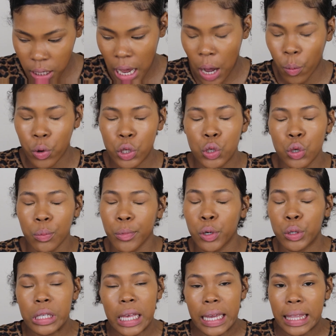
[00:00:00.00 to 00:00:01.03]
I don't want to do the
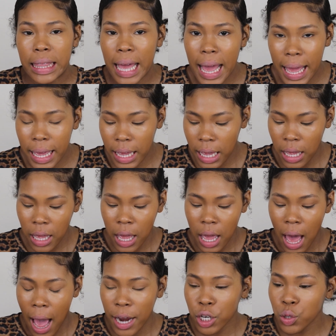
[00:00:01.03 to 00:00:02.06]
most like that.
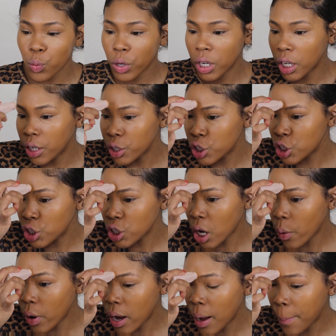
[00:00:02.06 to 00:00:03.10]
I just want to
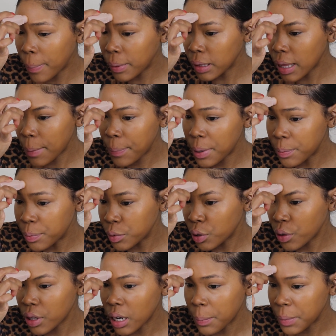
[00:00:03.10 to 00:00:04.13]
show up, let people
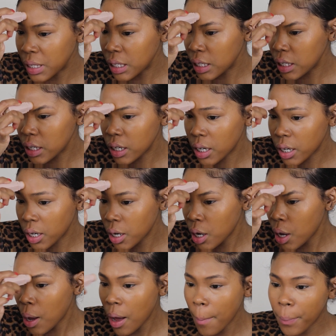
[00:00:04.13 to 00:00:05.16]
know that I'm here,
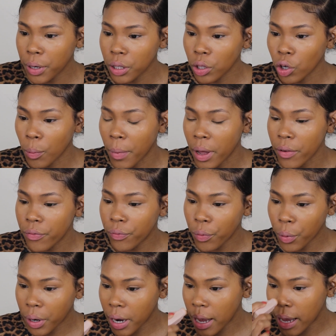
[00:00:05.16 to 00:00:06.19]
put a little on my
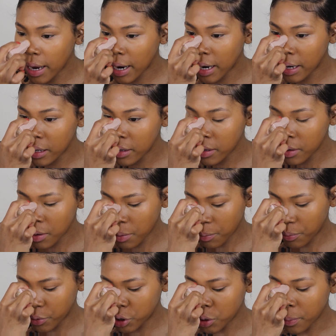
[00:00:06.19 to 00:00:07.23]
forehead,
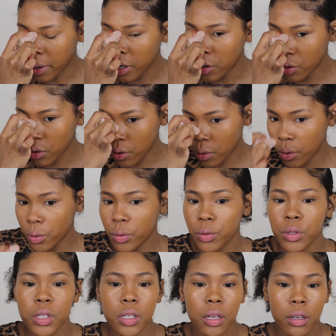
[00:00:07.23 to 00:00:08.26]
bridge of my
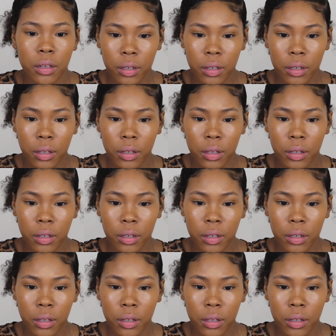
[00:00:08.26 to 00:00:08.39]
nose.